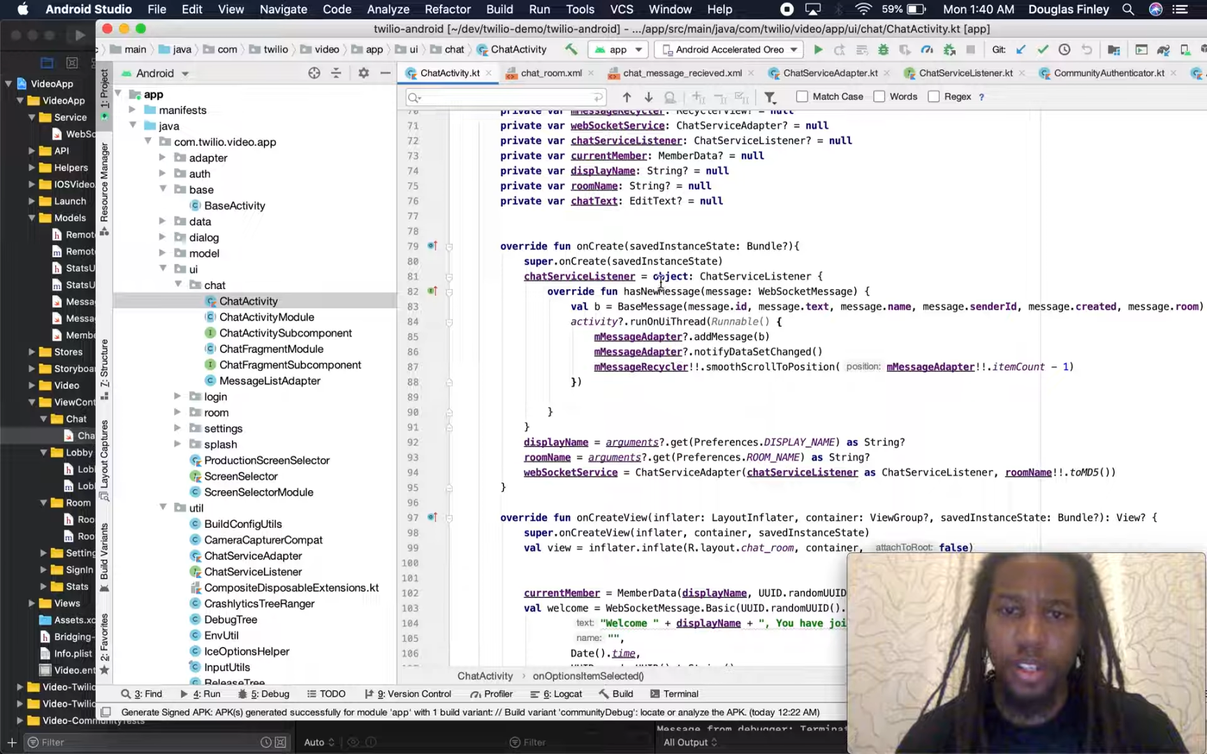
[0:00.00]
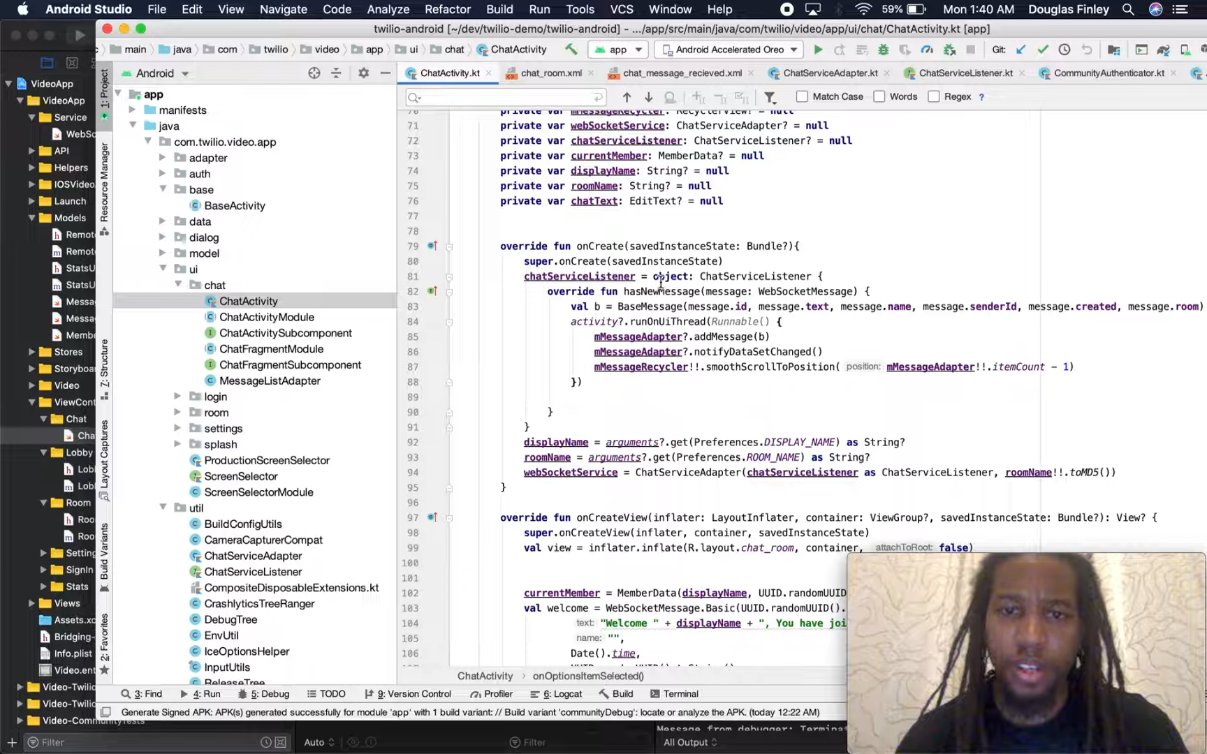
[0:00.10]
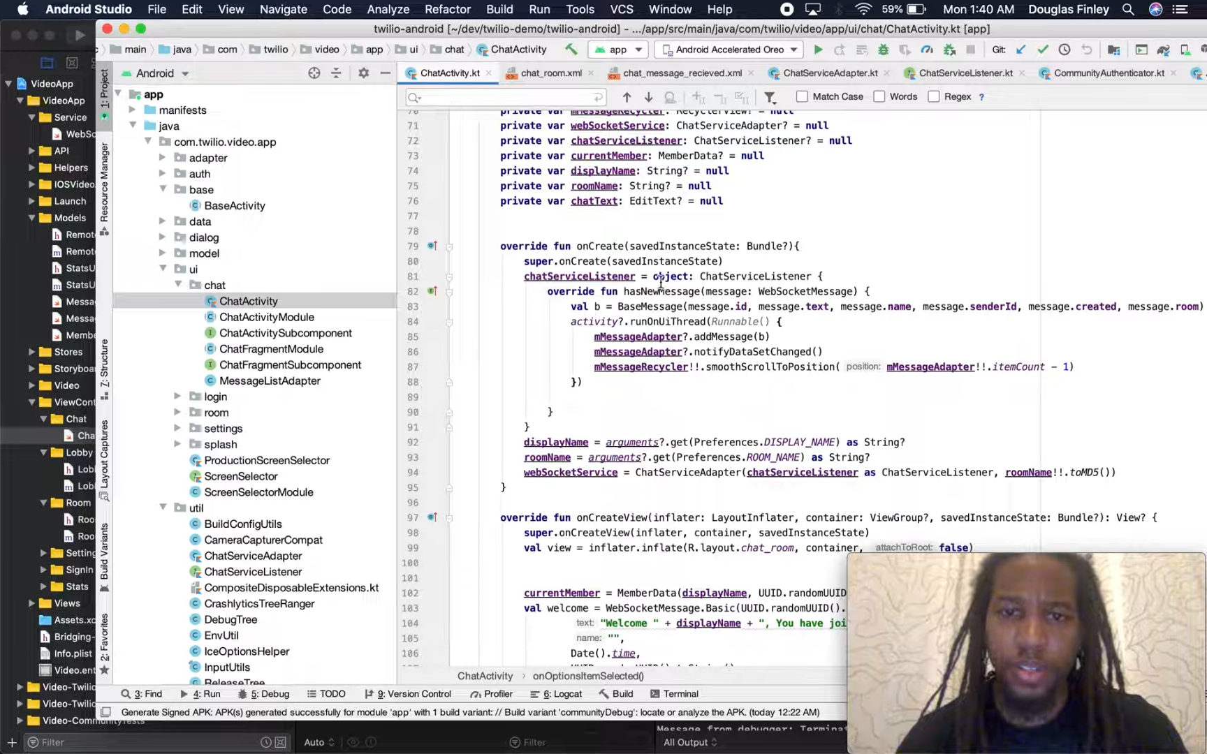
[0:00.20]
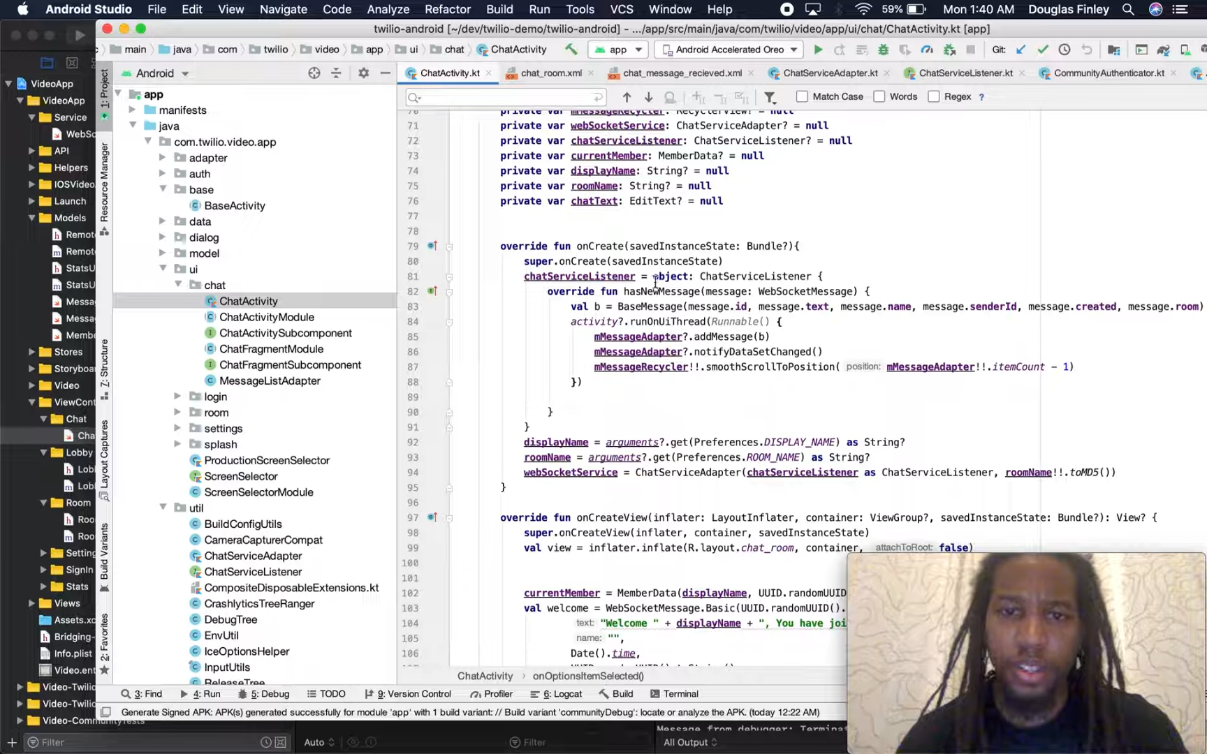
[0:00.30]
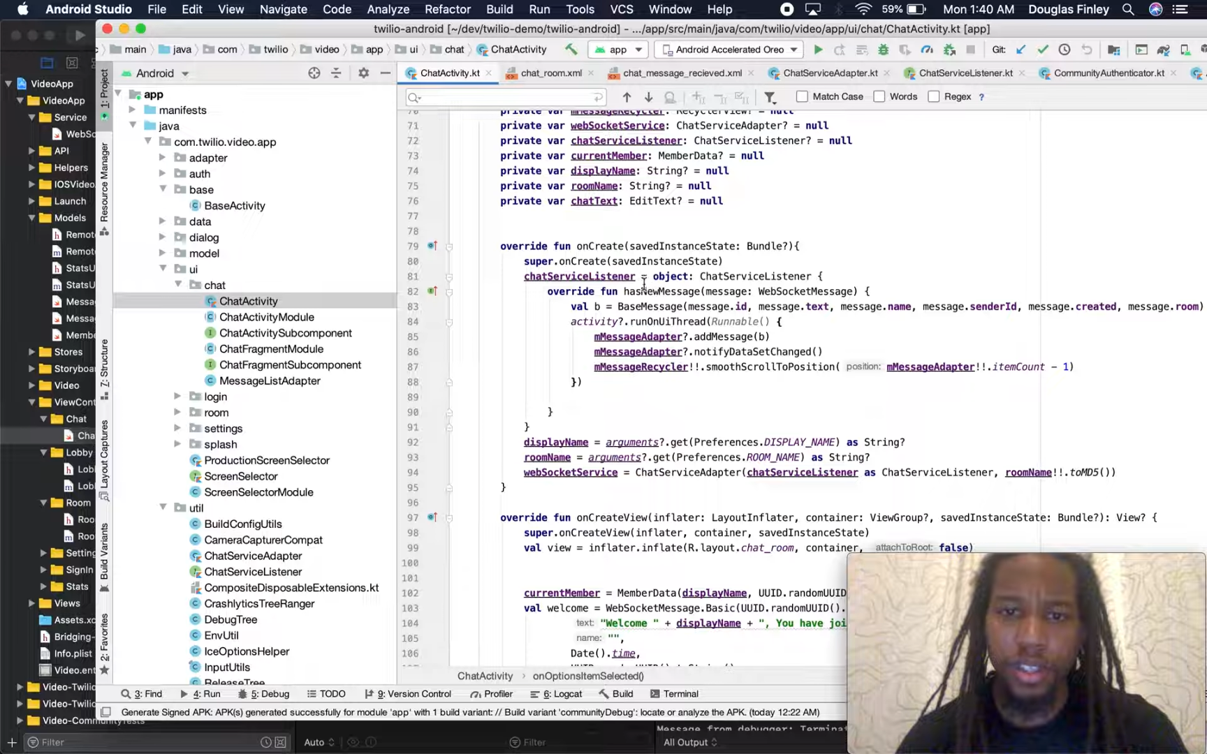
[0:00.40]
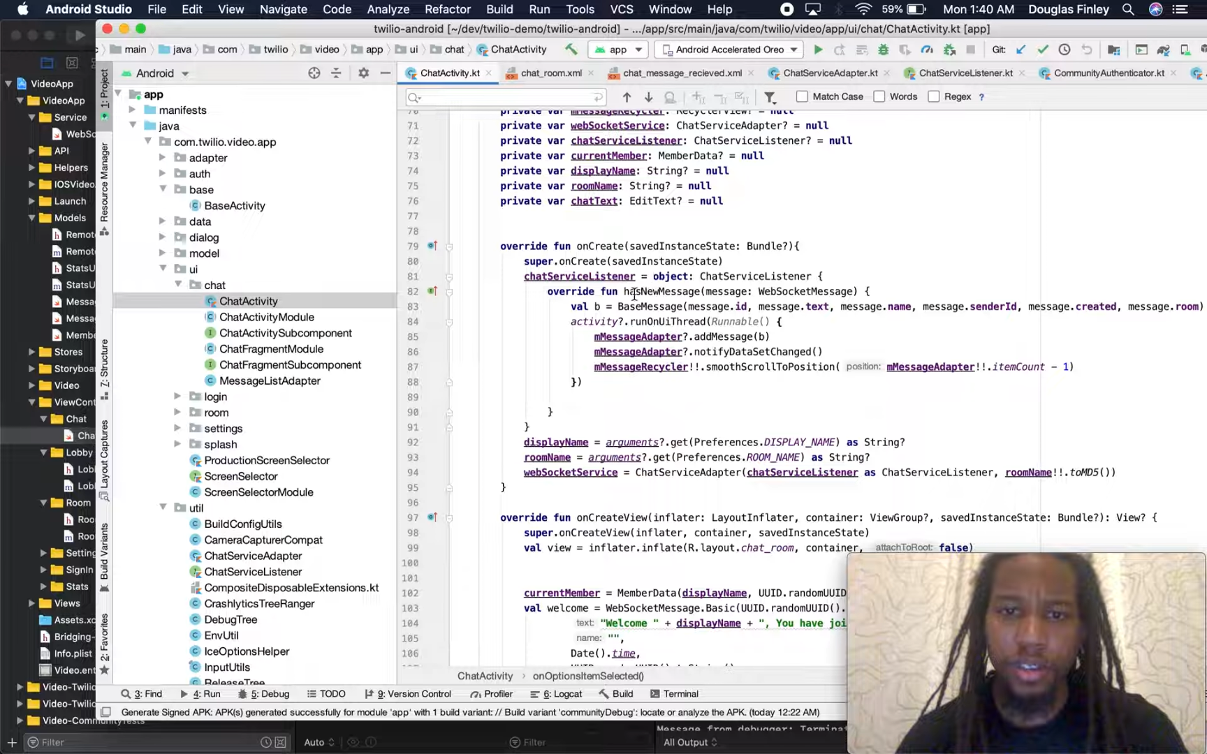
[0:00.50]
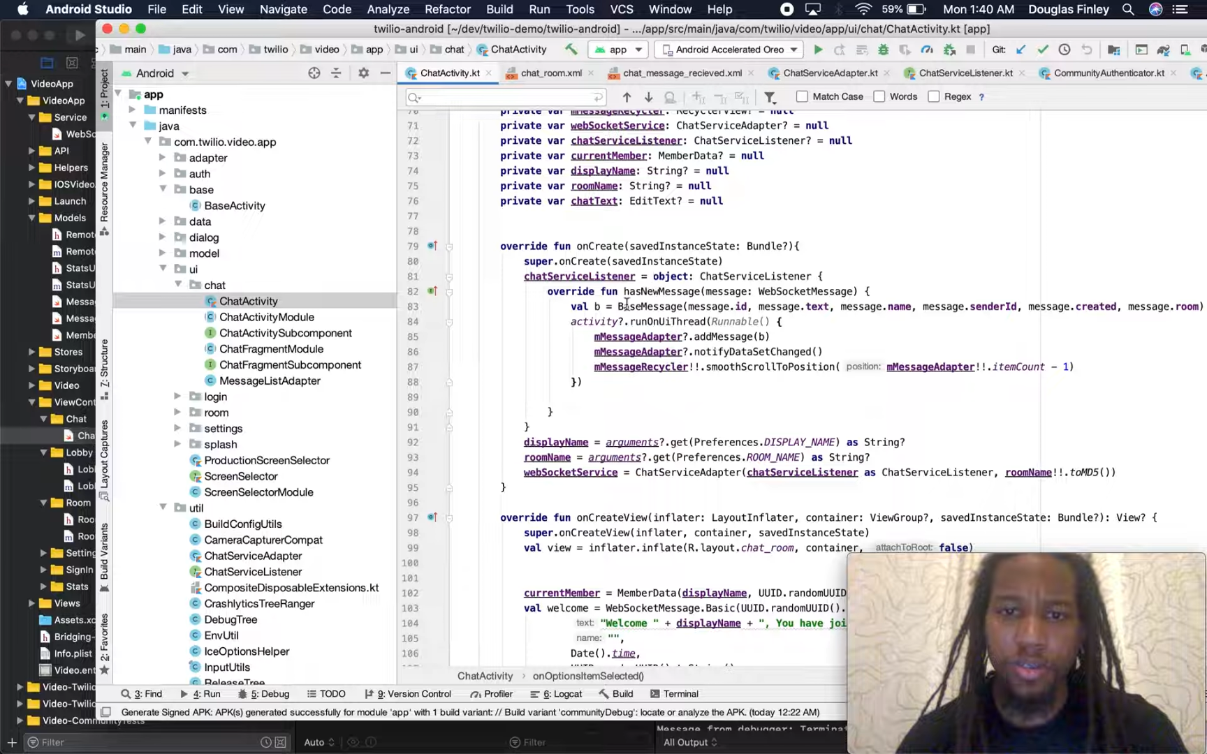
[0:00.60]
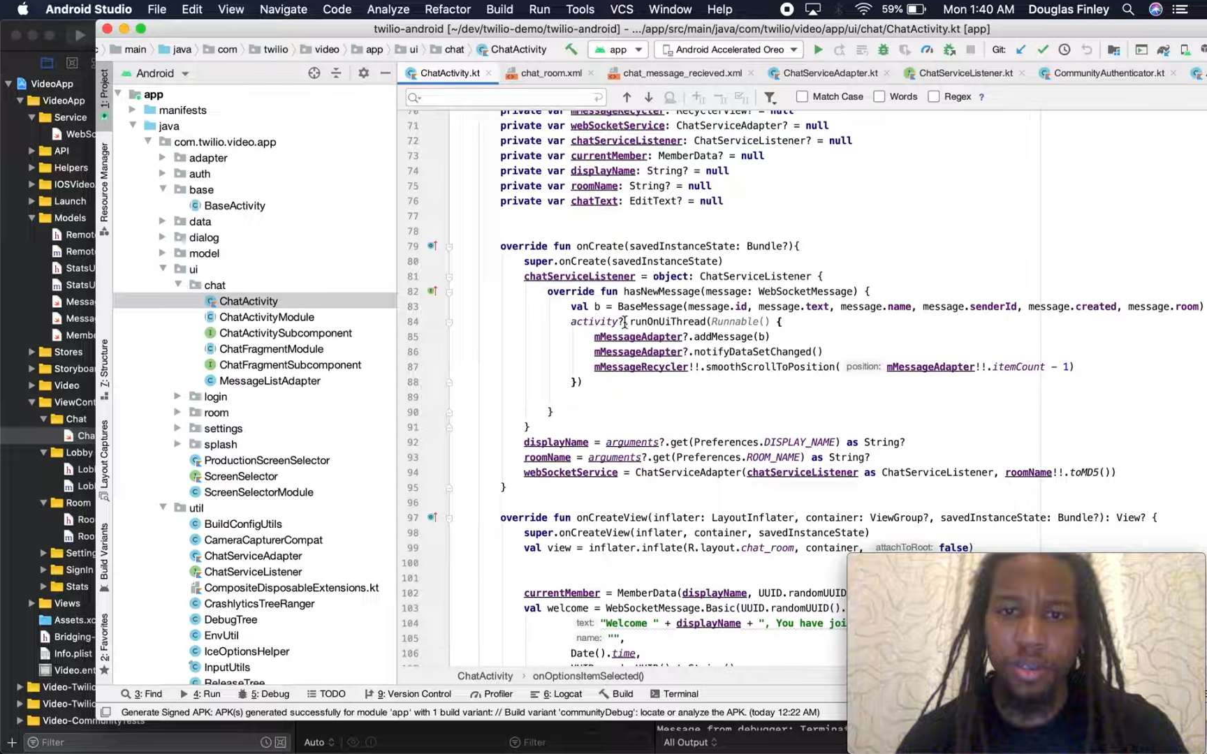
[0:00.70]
comes in over the